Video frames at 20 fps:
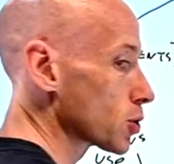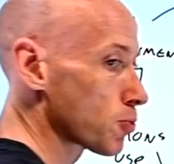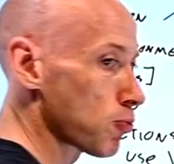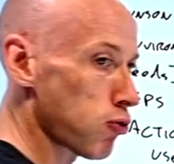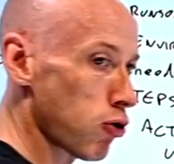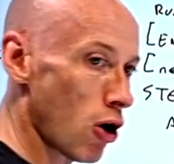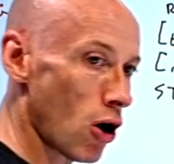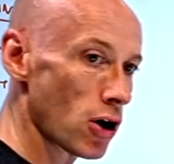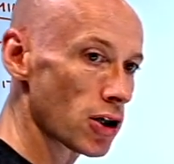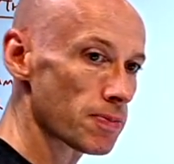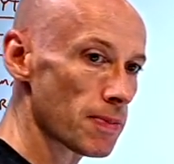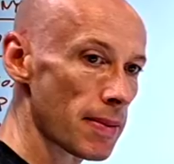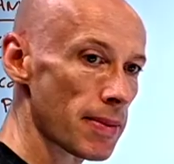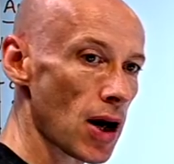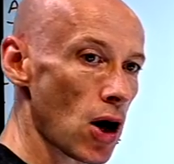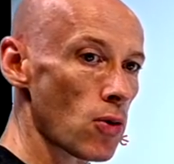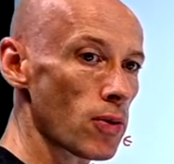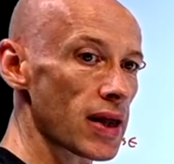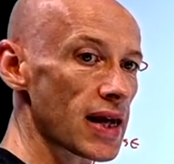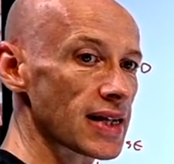it was prod,
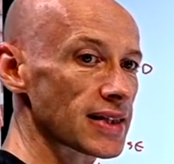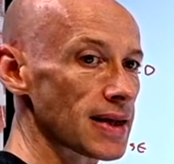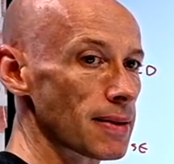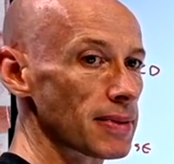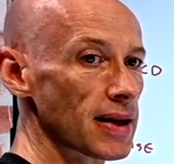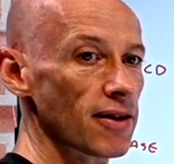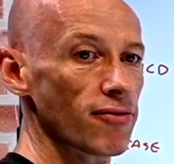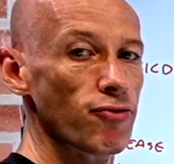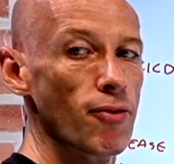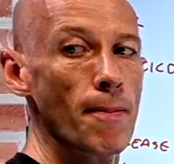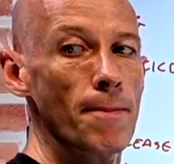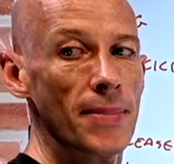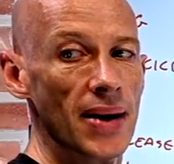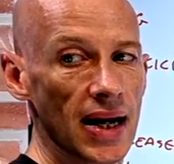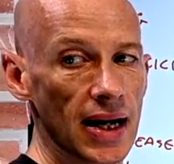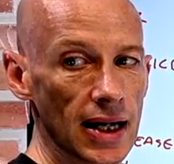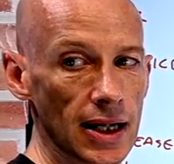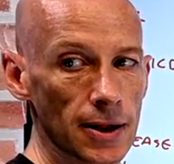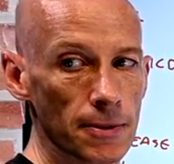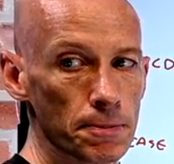maybe I only accept it from
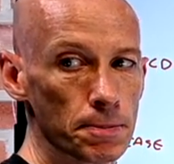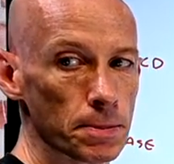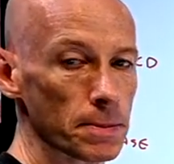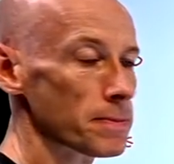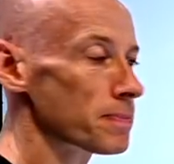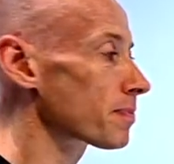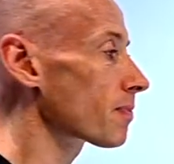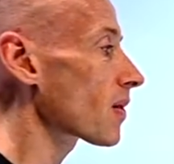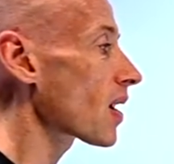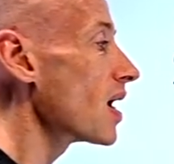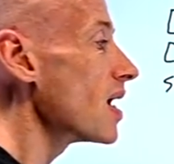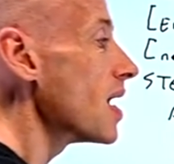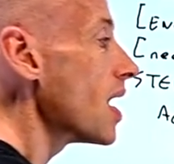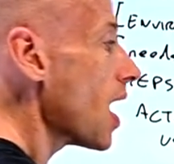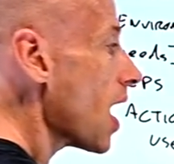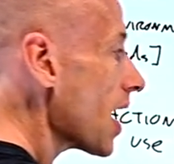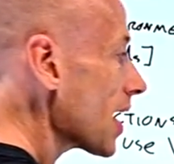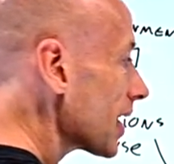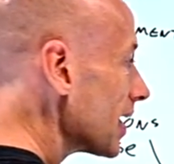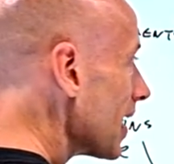main.
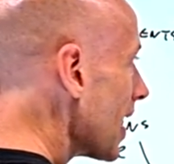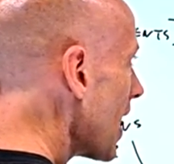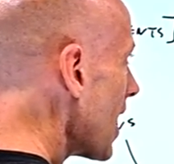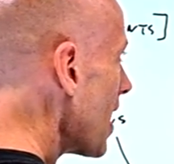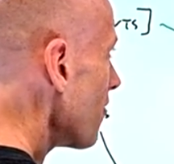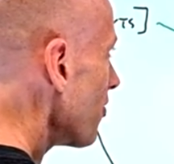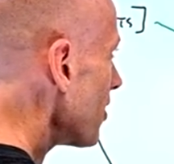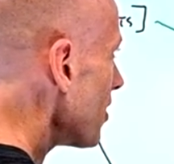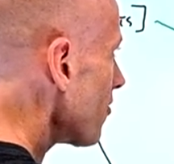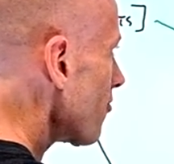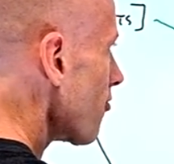I can have